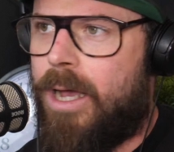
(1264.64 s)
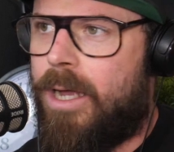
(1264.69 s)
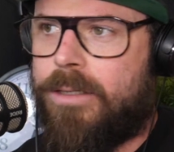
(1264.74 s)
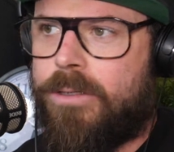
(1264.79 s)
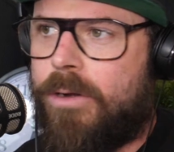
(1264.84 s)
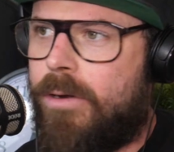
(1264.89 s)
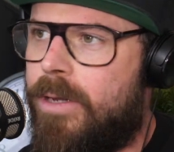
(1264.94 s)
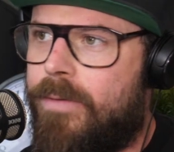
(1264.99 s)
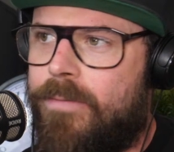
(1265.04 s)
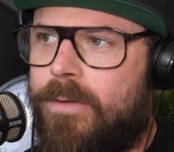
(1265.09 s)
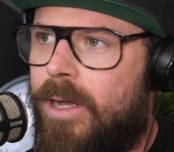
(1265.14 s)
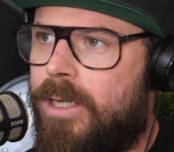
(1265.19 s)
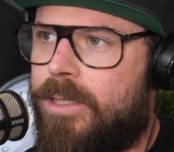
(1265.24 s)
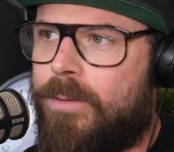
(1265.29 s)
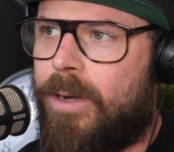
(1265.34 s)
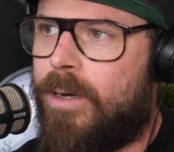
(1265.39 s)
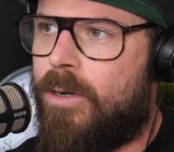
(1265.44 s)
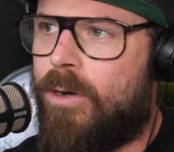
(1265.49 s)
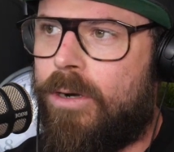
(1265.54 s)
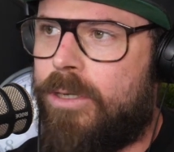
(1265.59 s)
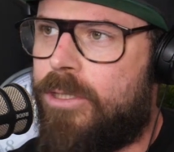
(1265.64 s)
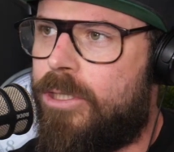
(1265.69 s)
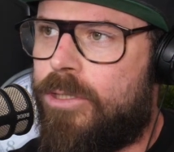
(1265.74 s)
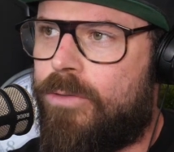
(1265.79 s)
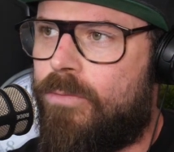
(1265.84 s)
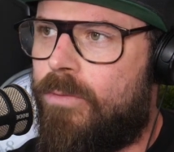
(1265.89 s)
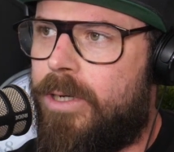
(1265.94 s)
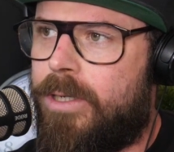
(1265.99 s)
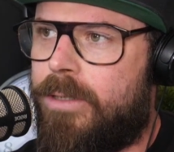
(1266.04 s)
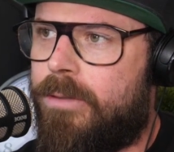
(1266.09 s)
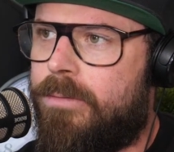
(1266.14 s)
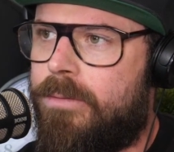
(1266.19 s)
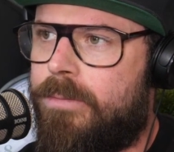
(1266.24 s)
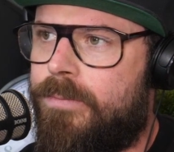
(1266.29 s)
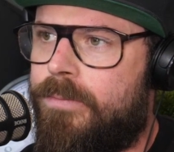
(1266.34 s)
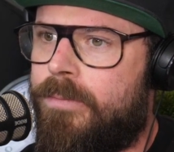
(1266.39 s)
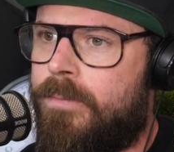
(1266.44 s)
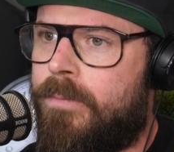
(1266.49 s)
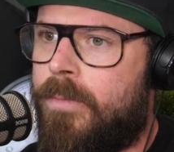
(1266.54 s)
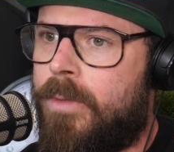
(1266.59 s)
I don't even like to acknowledge it's real.
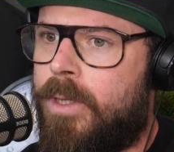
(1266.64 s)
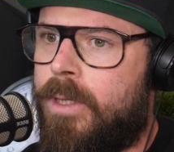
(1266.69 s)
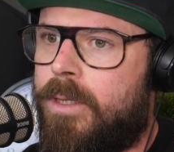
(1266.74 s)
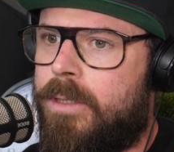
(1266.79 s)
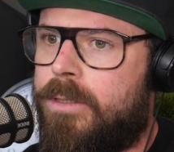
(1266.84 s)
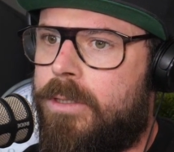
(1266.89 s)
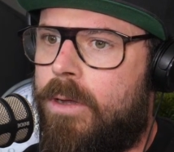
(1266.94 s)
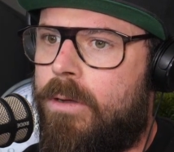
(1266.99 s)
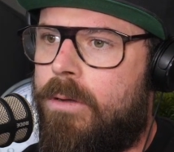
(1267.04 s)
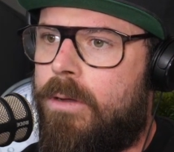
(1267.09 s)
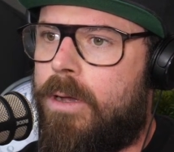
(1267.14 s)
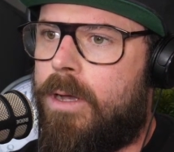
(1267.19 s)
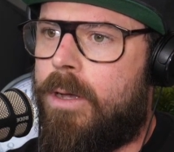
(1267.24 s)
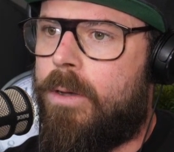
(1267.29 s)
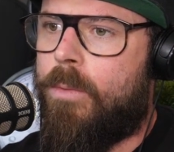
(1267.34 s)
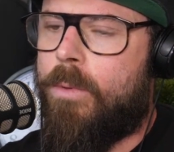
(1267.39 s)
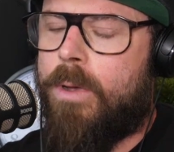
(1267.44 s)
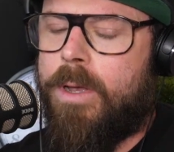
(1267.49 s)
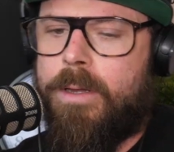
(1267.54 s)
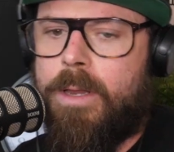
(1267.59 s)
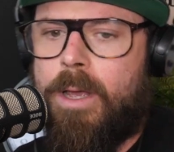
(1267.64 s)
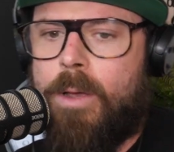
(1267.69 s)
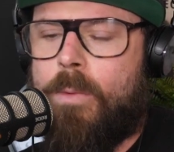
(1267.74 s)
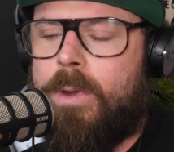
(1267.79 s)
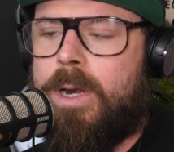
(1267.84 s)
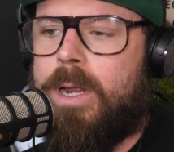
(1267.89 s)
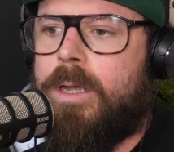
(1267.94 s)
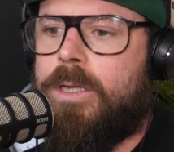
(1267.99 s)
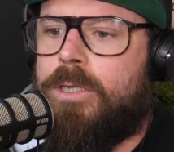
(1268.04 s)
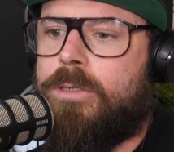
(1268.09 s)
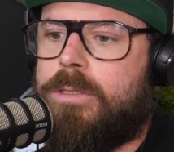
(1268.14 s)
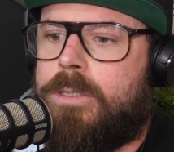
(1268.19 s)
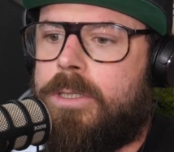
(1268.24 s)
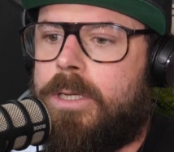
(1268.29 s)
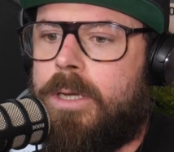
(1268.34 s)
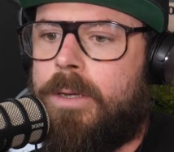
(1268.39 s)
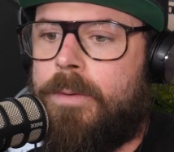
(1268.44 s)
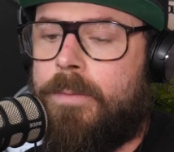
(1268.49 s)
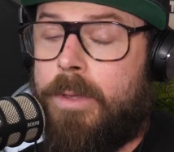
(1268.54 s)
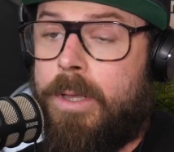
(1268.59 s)
So, like when I
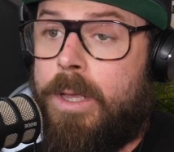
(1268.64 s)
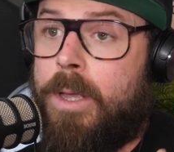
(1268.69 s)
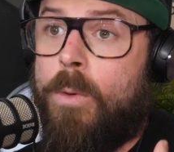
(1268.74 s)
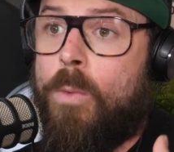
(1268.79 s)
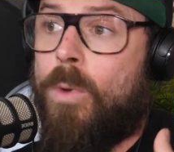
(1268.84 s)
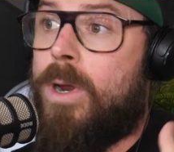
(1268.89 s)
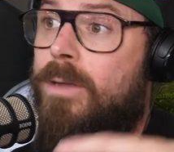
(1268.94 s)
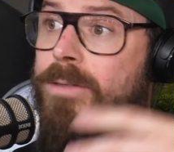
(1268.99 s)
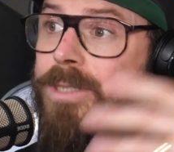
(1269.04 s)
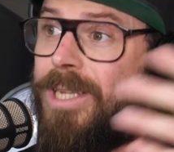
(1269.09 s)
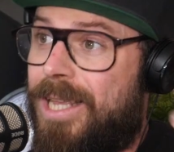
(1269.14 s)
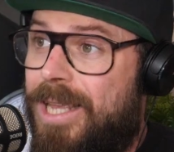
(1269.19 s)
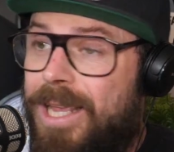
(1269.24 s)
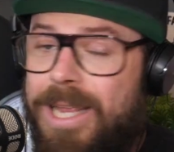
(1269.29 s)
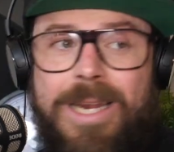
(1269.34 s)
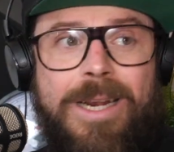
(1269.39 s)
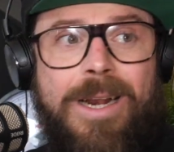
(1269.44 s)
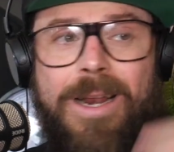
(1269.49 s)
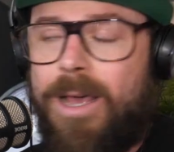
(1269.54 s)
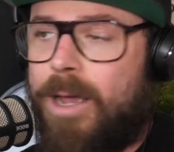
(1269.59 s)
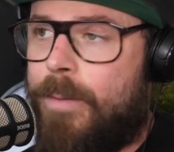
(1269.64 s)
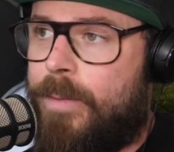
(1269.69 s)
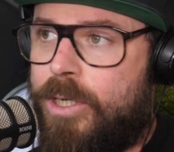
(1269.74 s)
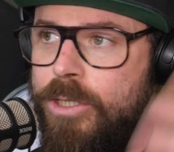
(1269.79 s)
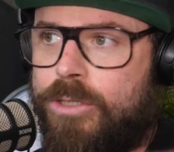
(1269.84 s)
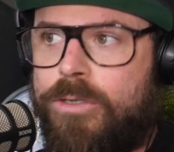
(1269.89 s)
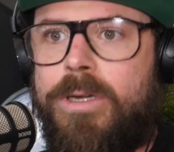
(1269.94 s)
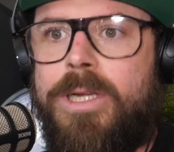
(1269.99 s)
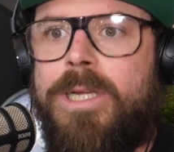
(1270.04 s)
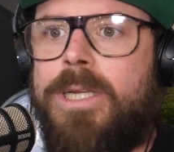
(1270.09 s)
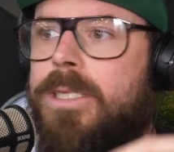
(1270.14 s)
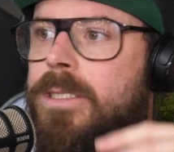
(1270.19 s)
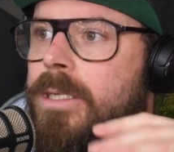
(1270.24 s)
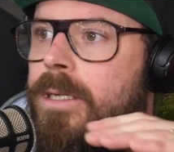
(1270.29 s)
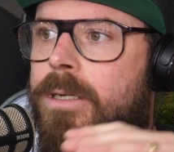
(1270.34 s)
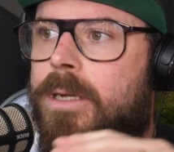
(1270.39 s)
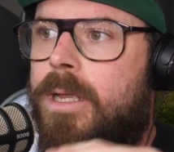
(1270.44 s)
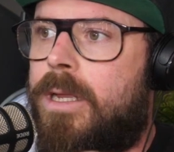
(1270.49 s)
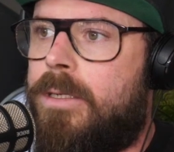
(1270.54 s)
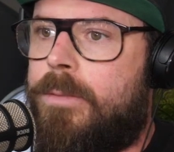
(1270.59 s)
was a kid, climbing trees
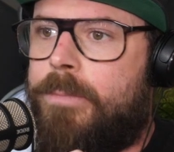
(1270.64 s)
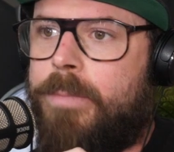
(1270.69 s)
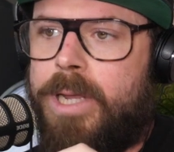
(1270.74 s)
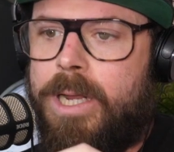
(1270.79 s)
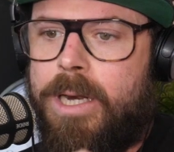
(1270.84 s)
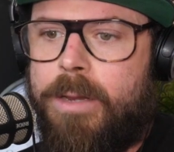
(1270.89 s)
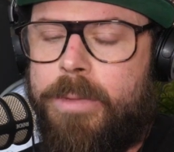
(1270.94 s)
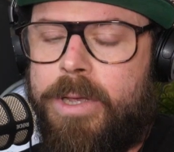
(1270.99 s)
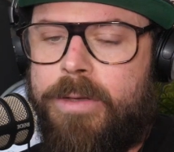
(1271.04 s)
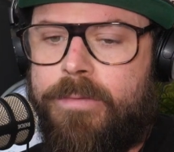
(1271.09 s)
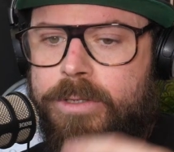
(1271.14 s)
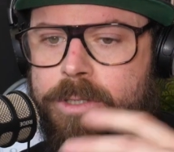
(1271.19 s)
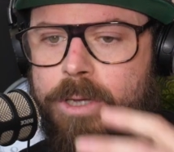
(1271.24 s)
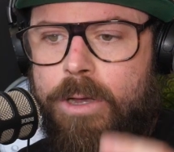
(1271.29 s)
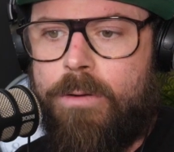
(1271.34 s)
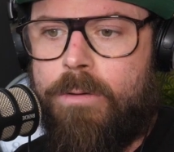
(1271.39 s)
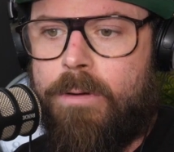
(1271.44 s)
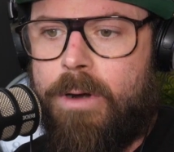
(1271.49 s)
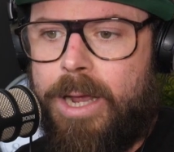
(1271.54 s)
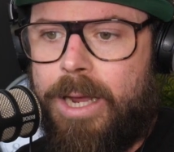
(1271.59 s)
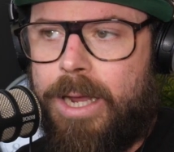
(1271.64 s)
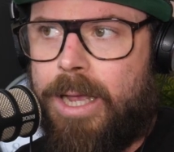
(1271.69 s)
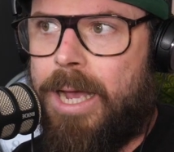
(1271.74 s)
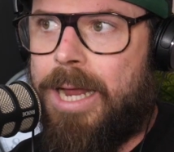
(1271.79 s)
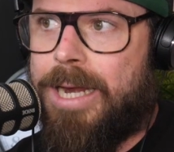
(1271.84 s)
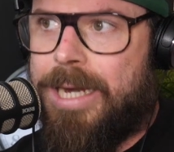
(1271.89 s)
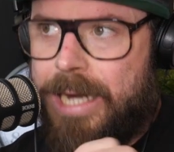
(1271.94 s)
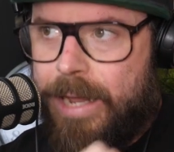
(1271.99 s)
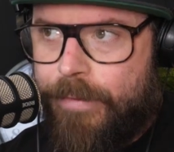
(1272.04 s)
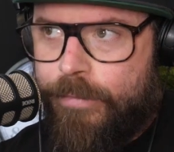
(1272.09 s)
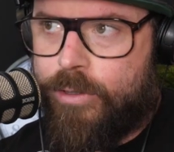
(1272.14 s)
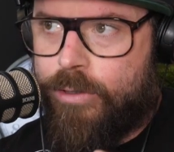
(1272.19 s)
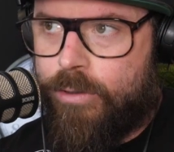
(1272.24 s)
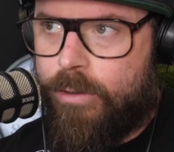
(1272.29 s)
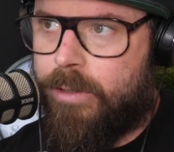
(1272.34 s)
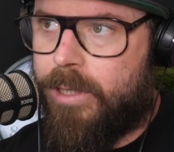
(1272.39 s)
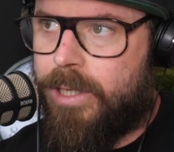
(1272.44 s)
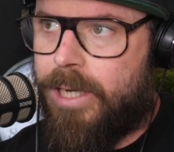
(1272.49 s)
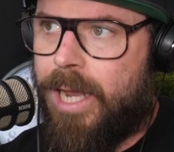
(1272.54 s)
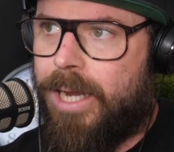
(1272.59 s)
and being a bit of a toe rag, I never saw
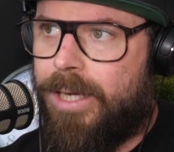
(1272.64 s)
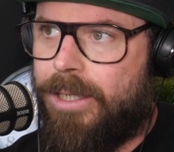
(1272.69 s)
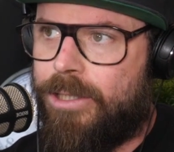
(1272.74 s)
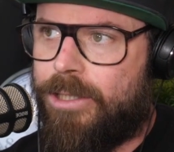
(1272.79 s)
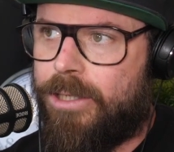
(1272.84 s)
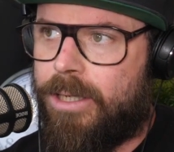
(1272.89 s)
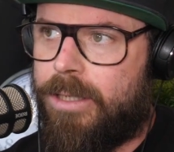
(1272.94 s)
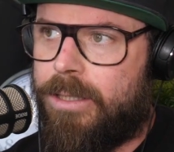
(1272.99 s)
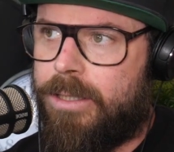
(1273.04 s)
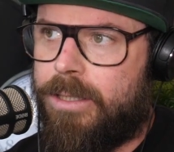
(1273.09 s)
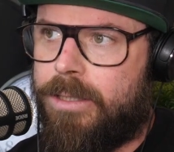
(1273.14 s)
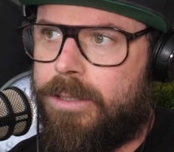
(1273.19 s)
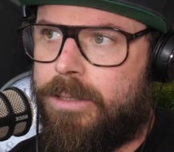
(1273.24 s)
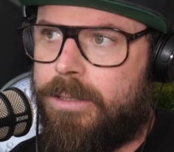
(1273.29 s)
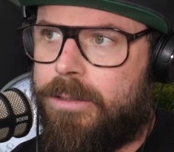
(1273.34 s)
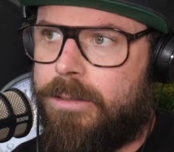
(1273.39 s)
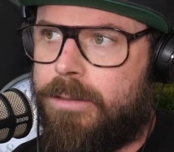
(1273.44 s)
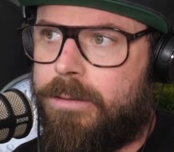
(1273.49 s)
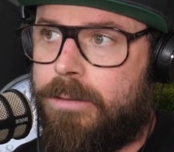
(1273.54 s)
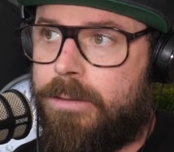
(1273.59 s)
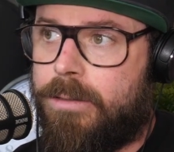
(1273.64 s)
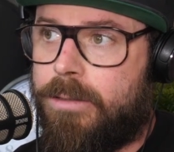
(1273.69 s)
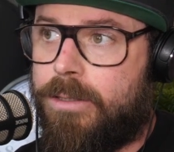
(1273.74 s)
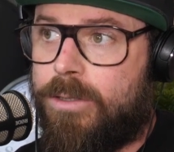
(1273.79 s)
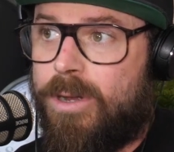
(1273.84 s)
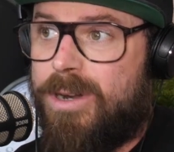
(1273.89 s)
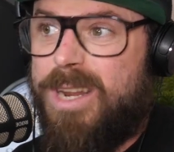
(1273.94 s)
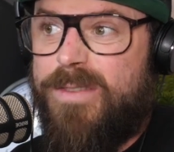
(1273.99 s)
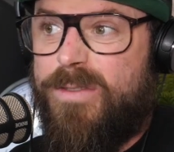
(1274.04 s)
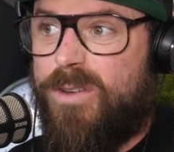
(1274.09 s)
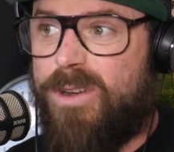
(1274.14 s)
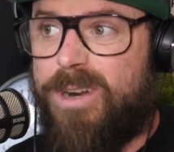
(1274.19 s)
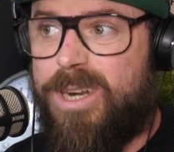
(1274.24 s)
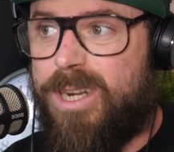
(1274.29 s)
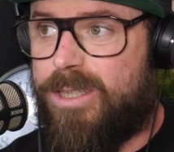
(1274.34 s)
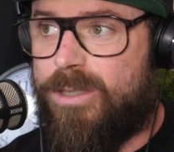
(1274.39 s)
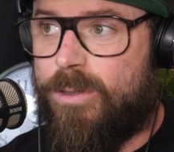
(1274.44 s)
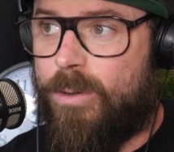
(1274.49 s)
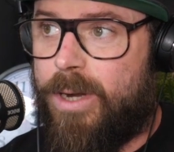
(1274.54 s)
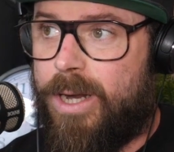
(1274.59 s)
the danger. So I never got
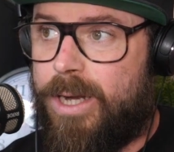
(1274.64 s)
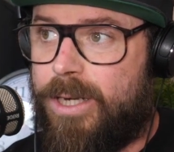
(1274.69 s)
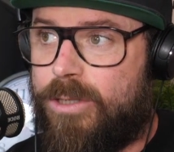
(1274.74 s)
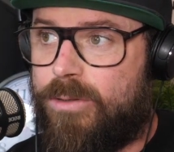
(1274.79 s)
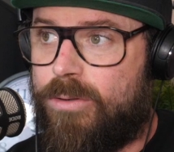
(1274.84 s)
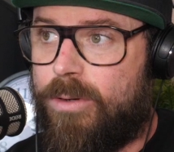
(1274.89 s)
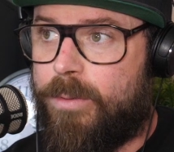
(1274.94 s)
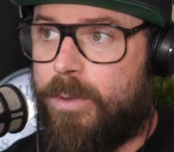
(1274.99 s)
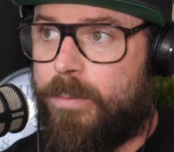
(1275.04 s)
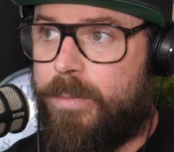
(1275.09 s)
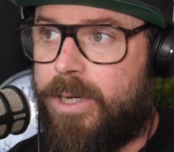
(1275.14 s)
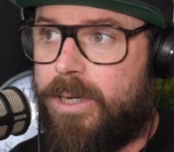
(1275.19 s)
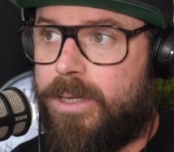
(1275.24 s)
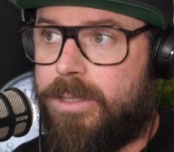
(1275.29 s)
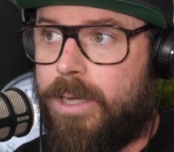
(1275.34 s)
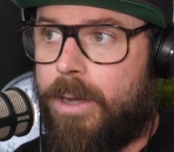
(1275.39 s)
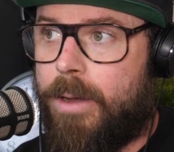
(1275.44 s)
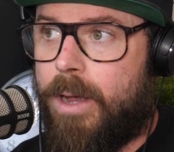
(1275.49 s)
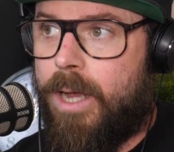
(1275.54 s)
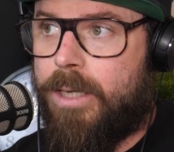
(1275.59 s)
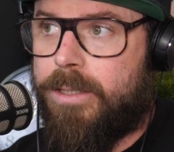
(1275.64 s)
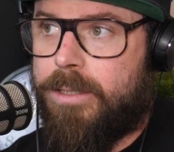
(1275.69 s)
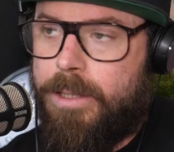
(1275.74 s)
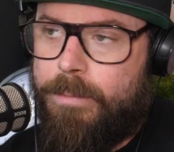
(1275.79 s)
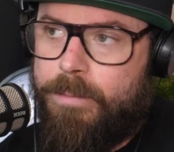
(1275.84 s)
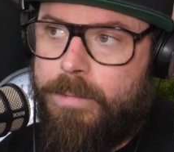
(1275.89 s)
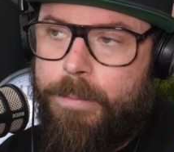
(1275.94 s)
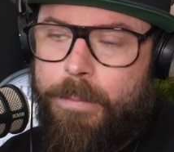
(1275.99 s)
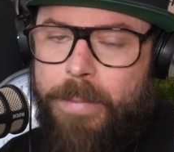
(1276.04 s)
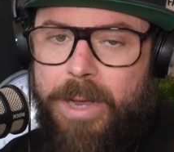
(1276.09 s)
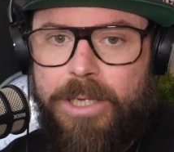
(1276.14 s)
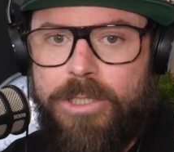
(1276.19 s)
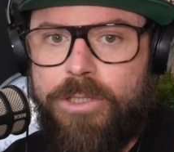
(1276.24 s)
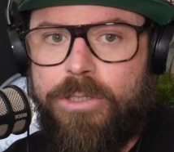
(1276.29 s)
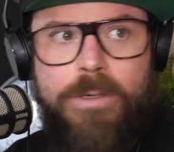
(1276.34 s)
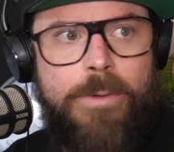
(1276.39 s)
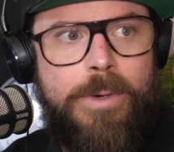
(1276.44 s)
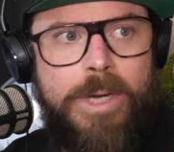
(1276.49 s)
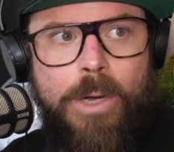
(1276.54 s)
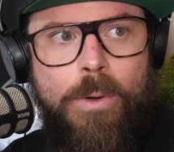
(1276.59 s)
into any trouble because I seemed to pass
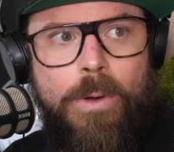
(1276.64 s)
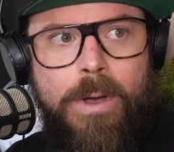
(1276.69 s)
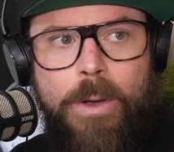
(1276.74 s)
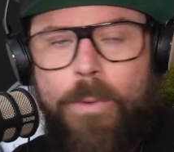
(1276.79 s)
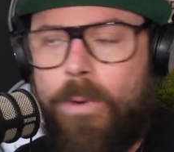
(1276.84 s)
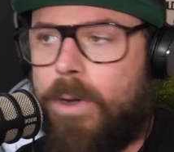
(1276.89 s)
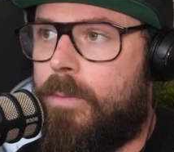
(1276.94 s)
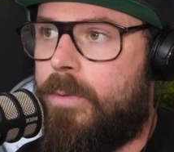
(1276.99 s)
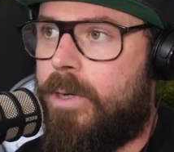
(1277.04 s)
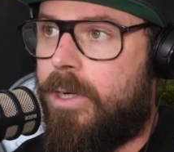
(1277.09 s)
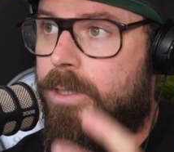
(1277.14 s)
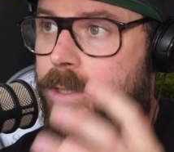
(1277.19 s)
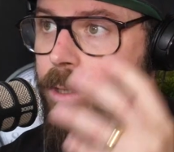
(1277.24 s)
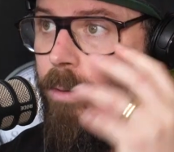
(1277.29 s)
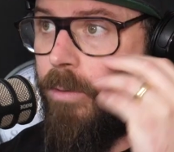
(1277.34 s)
through it quite well because I